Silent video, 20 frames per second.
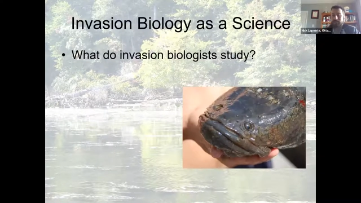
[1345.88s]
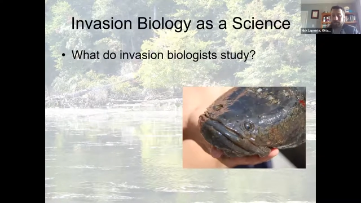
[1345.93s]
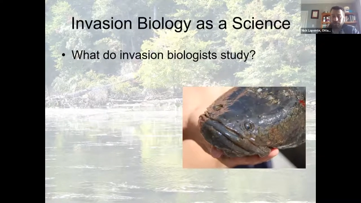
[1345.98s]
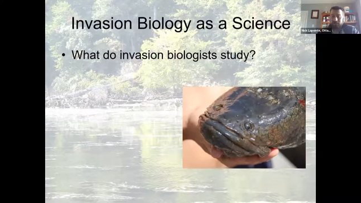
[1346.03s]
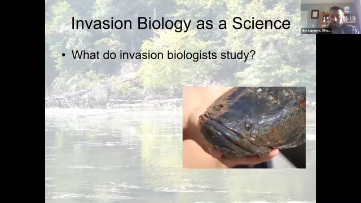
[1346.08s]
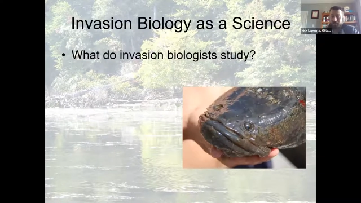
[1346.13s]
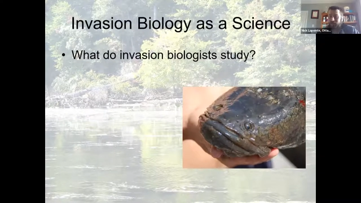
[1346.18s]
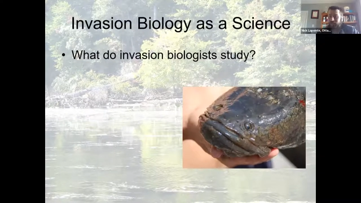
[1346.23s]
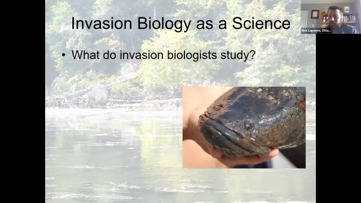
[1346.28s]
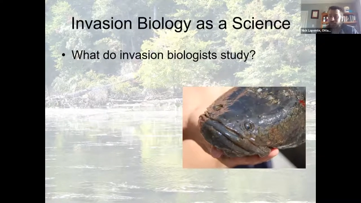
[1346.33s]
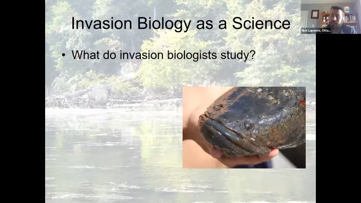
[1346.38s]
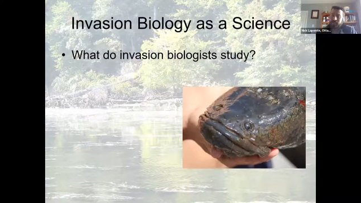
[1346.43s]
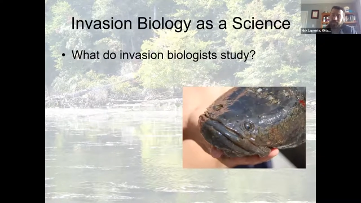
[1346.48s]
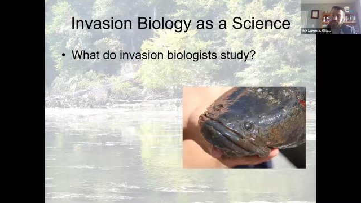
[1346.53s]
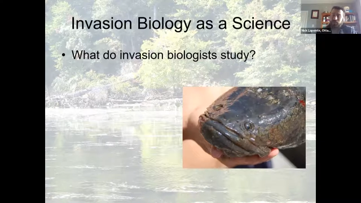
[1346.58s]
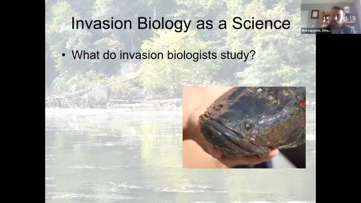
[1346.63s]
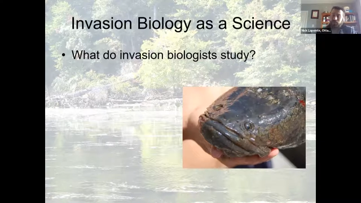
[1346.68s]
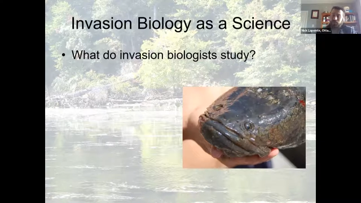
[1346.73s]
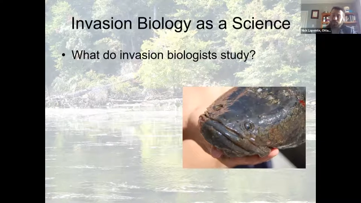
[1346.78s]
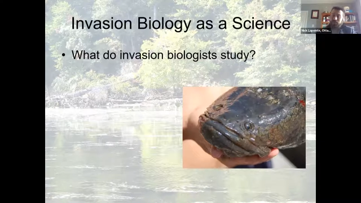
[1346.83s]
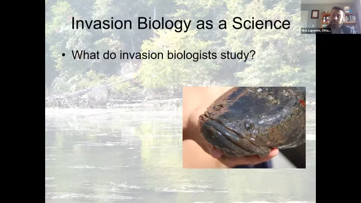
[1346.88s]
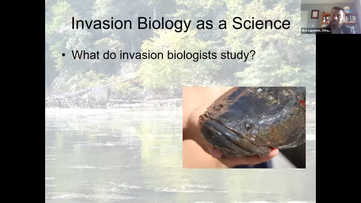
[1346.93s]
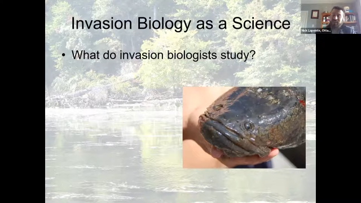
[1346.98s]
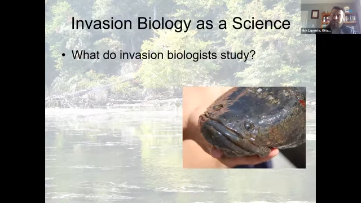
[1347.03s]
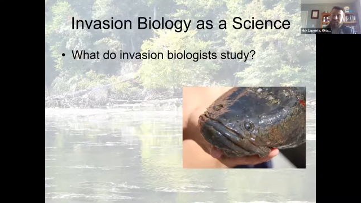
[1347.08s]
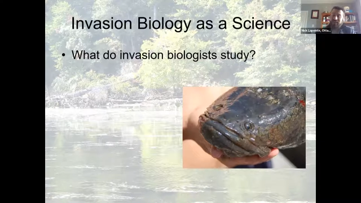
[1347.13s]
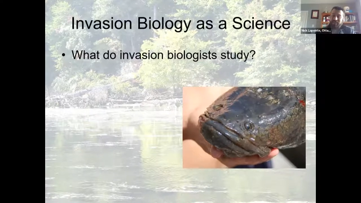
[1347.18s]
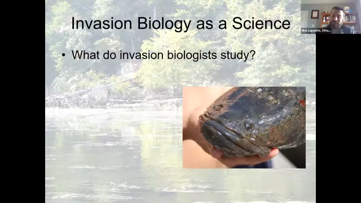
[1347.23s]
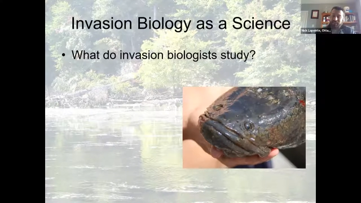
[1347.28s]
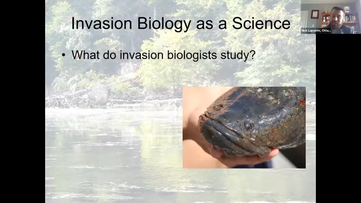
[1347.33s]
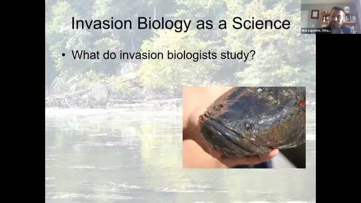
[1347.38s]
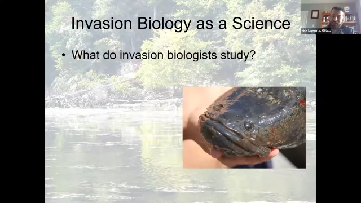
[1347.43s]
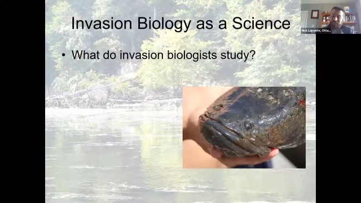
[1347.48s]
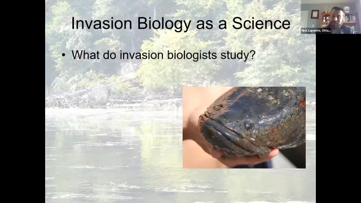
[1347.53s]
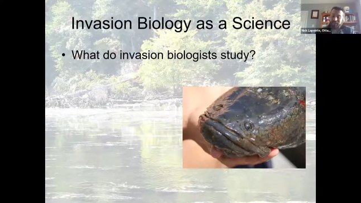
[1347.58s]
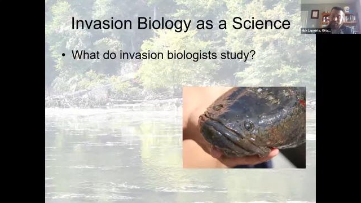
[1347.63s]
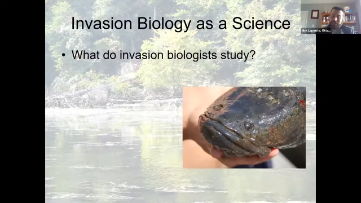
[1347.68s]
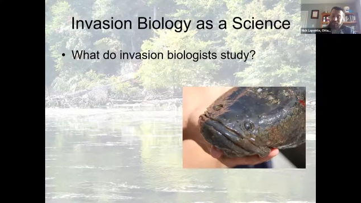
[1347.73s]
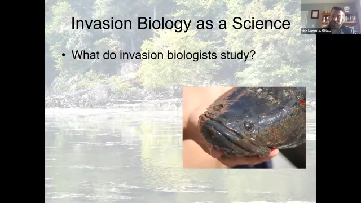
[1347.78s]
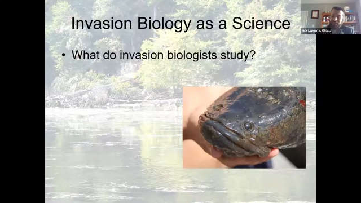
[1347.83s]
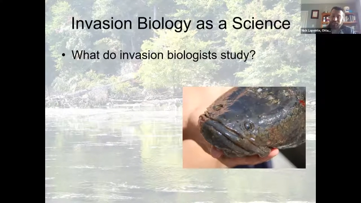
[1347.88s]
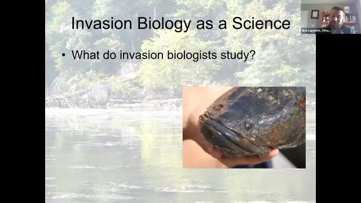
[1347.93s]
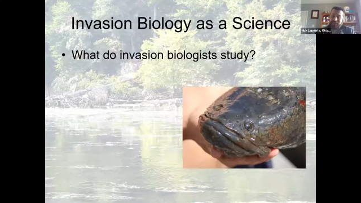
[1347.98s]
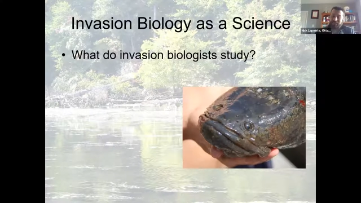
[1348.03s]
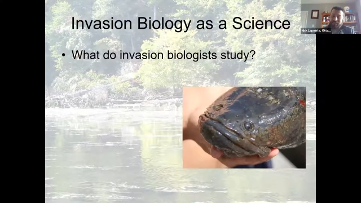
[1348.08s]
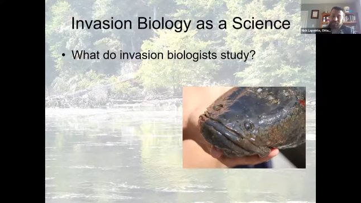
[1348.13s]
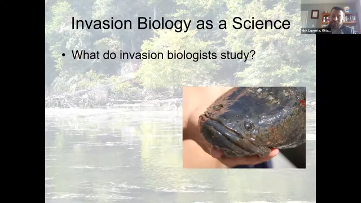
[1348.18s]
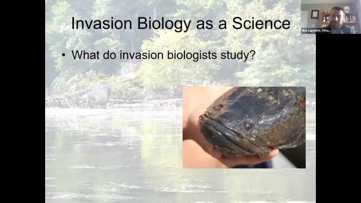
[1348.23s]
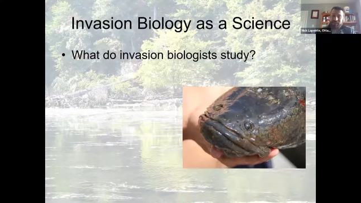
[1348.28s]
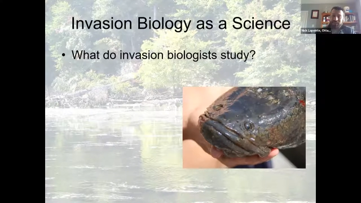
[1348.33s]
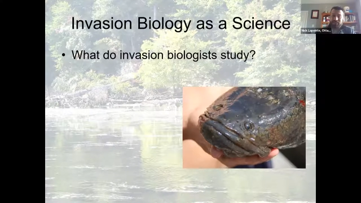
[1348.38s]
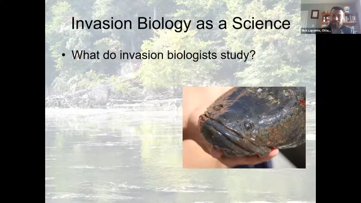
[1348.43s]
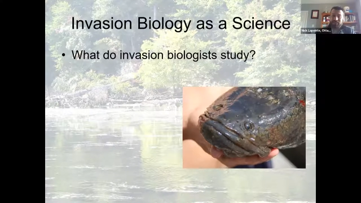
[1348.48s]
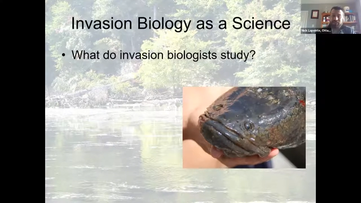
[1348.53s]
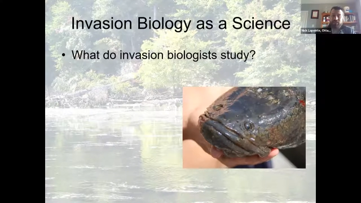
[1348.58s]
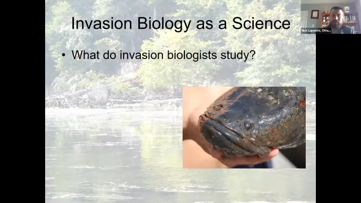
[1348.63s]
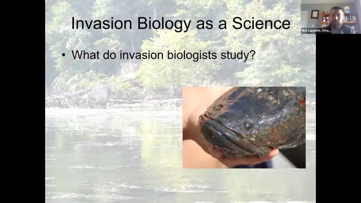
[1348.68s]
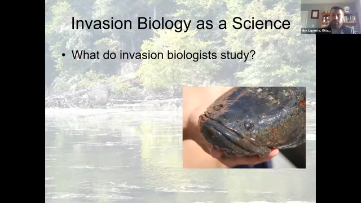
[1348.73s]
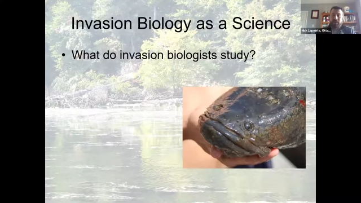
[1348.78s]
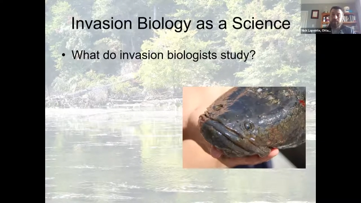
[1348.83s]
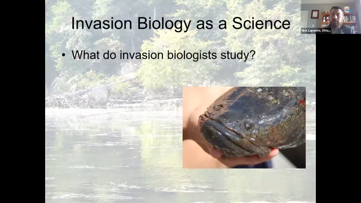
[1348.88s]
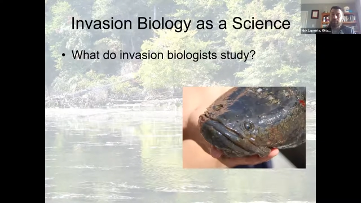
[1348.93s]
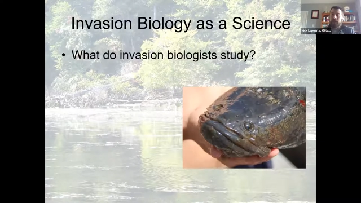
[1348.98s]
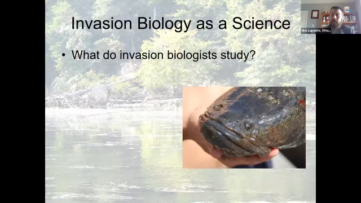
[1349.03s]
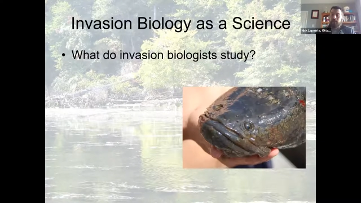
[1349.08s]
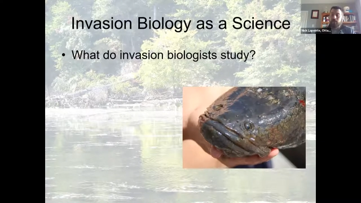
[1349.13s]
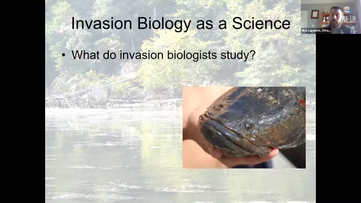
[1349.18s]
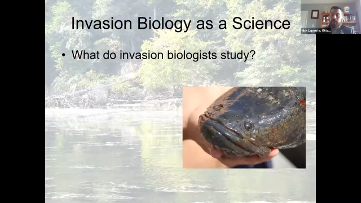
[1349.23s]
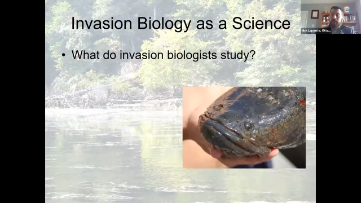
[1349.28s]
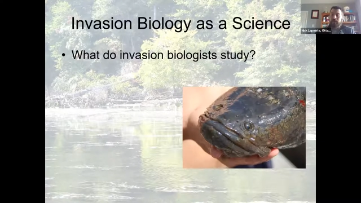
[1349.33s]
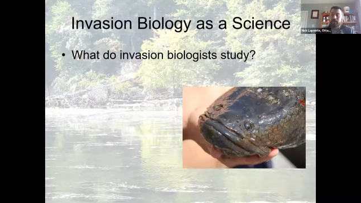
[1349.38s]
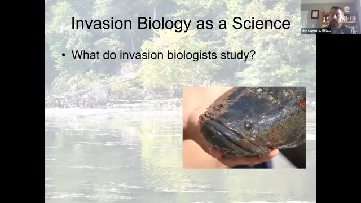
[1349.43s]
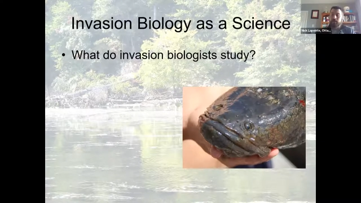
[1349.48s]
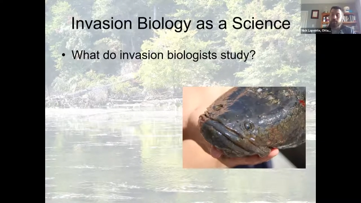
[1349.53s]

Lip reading: [unreadable: no face in view]